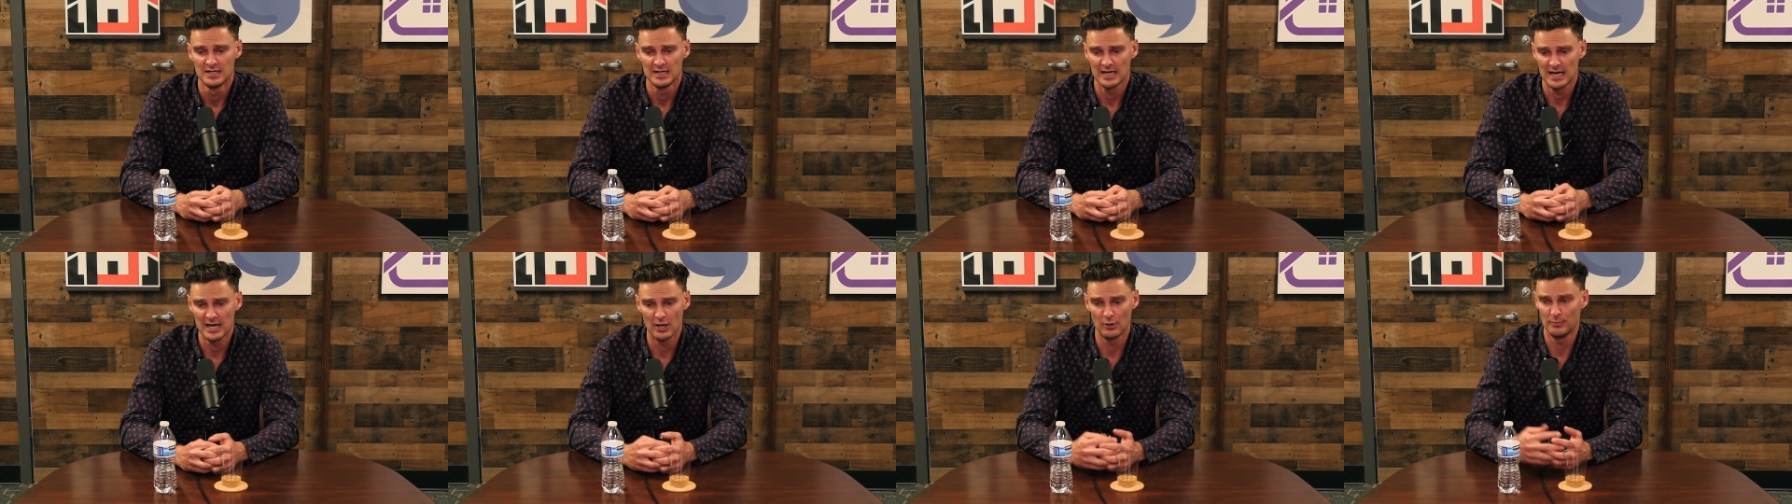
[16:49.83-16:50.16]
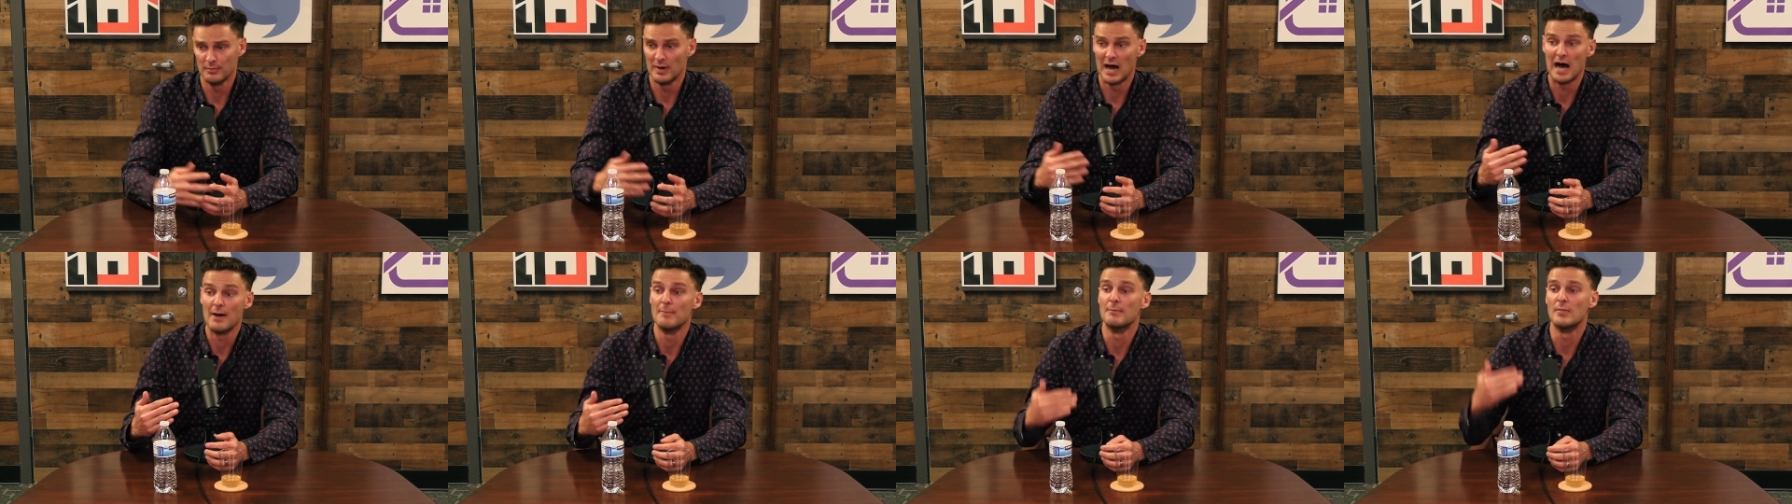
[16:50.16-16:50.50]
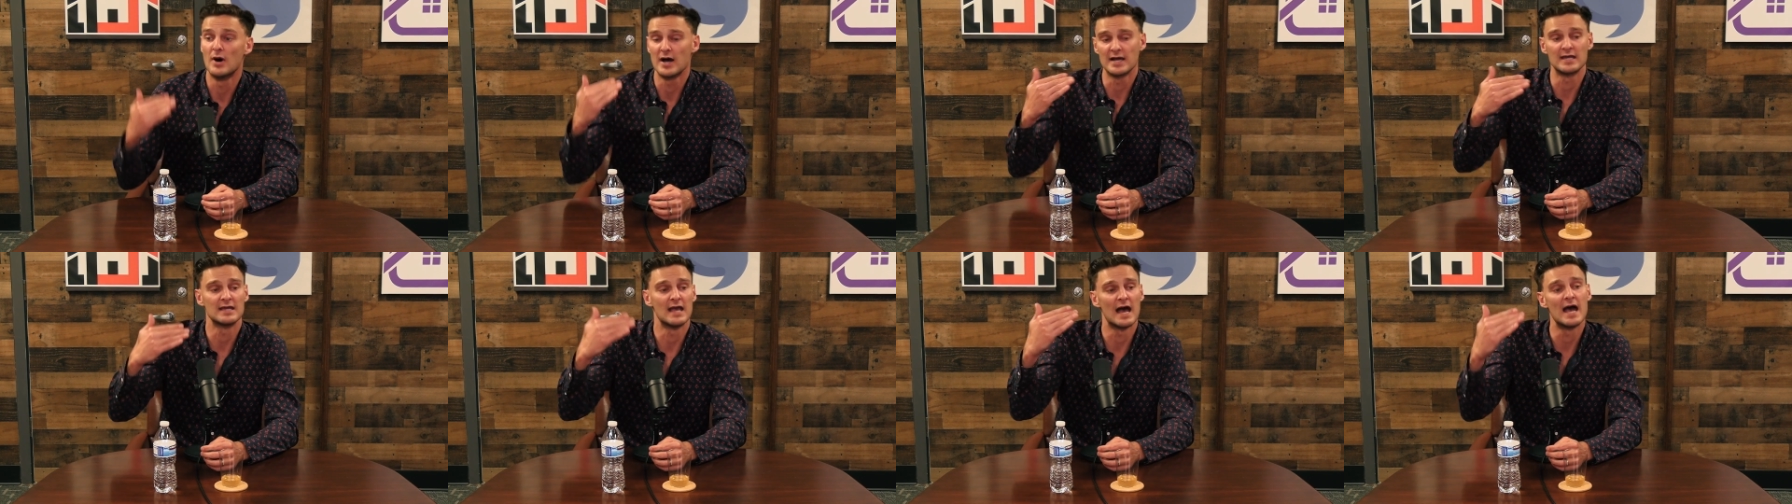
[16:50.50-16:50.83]
helped up
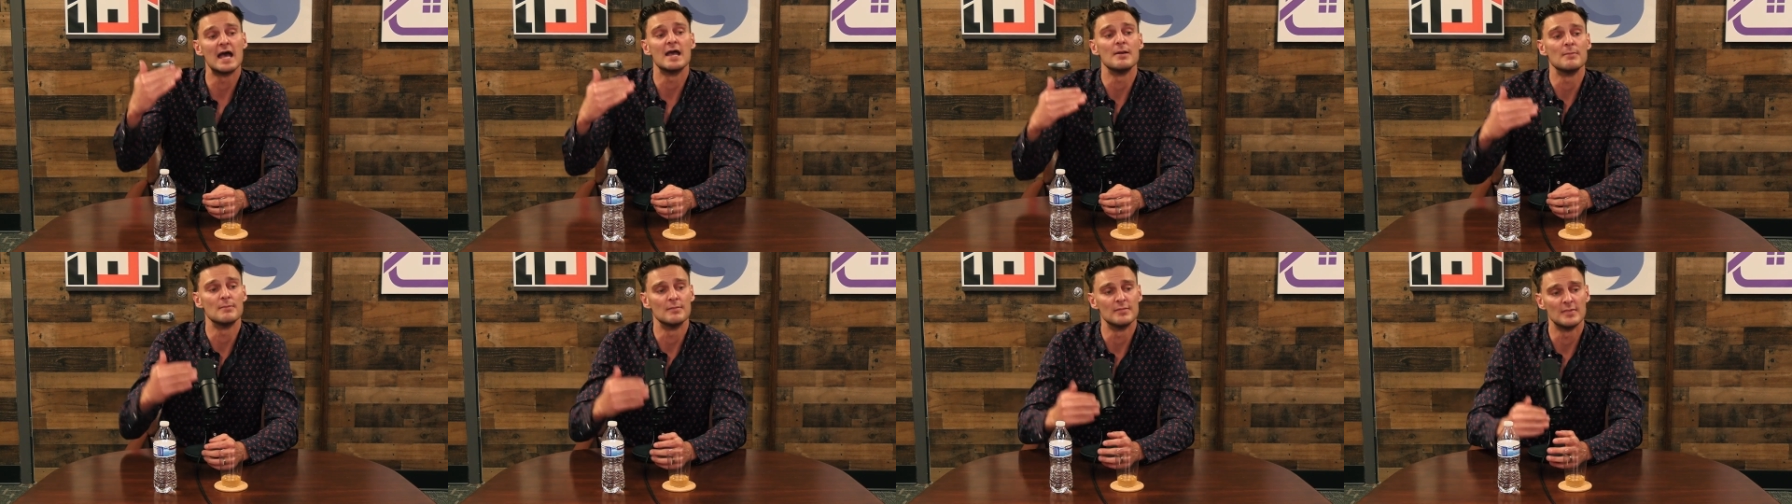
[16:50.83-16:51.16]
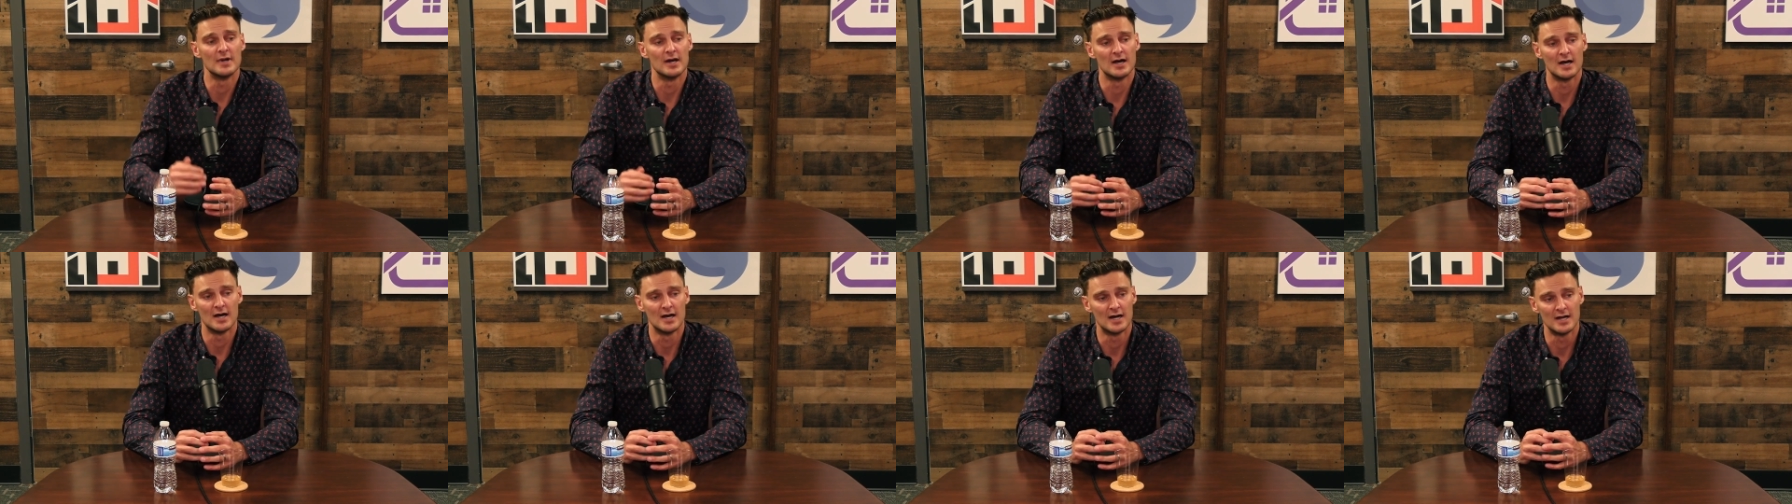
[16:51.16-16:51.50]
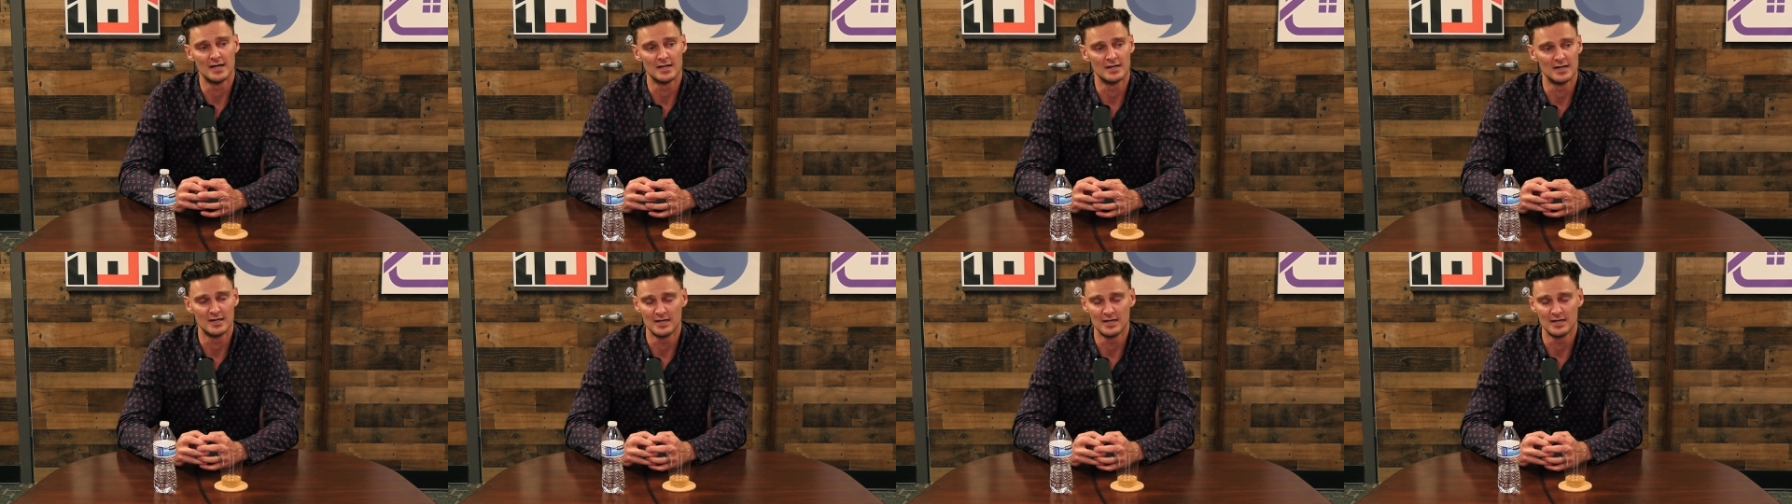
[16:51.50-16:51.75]
my game uh, in,